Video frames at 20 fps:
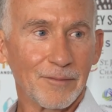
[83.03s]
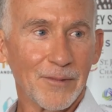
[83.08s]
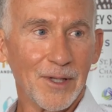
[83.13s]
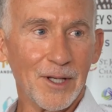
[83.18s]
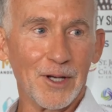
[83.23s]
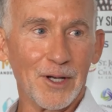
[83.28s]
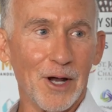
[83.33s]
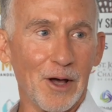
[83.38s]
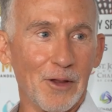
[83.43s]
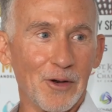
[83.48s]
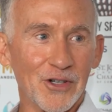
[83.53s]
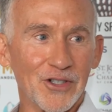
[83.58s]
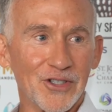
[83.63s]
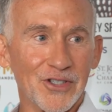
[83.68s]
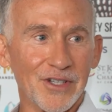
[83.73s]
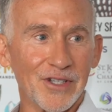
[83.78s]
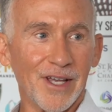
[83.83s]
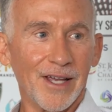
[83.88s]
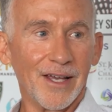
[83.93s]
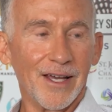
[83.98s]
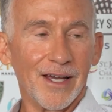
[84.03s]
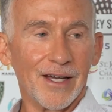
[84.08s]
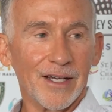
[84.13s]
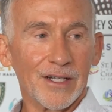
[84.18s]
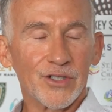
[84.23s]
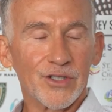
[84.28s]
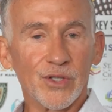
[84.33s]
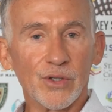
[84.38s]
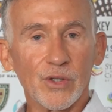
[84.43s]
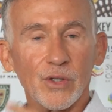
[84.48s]
and others
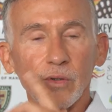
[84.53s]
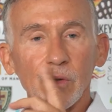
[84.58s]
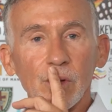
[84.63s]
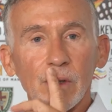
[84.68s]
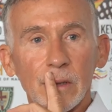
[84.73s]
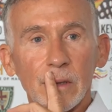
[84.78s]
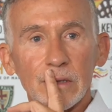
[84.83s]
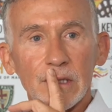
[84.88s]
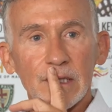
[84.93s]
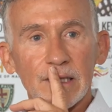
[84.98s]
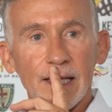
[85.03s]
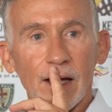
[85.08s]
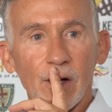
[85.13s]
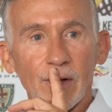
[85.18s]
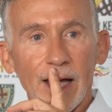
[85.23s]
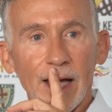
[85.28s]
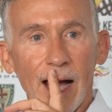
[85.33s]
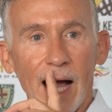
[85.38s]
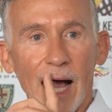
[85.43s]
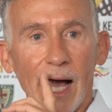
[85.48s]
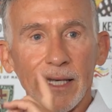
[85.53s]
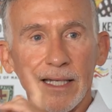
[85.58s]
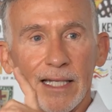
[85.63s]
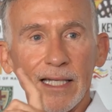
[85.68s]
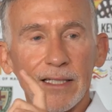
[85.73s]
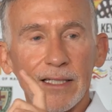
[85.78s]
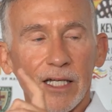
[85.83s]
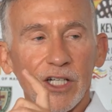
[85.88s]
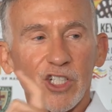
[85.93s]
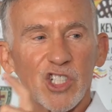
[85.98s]
to say, okay, I
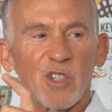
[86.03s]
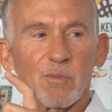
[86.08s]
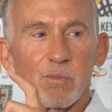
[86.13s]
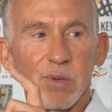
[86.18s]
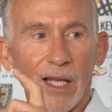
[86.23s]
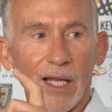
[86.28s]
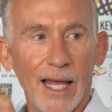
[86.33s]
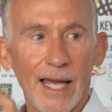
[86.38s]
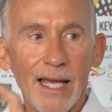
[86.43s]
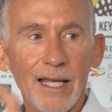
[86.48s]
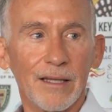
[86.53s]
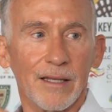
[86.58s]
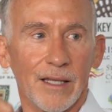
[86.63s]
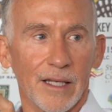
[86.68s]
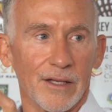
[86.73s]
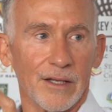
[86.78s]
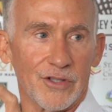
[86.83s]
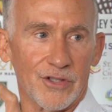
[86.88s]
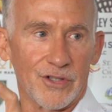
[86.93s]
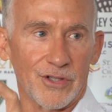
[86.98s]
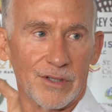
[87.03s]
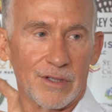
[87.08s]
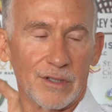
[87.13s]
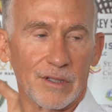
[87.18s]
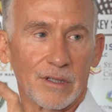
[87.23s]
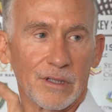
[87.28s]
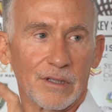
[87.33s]
need to explain this,